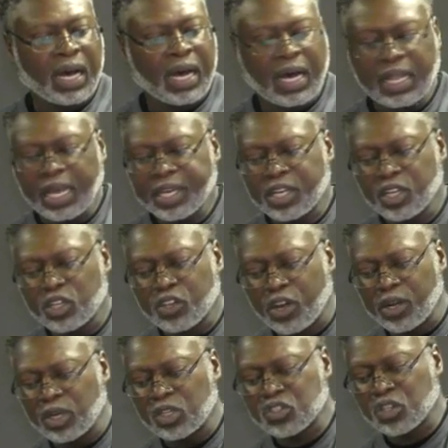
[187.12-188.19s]
I'd like you to
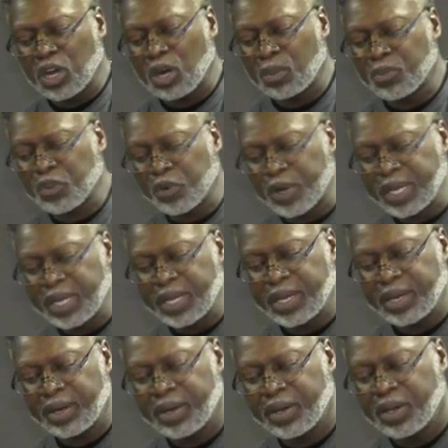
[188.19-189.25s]
turn to Psalm 3
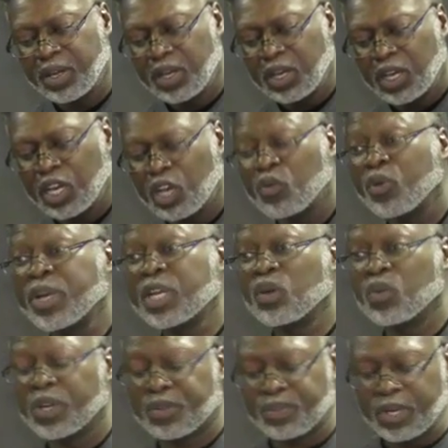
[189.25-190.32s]
here and read
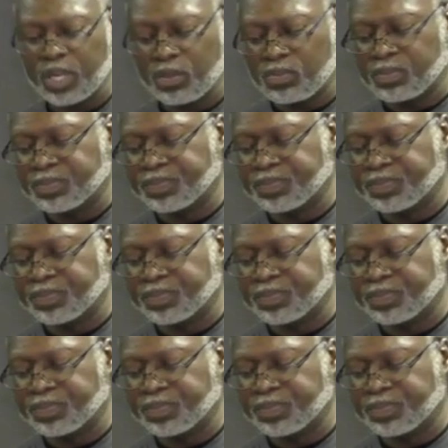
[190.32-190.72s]
it with me.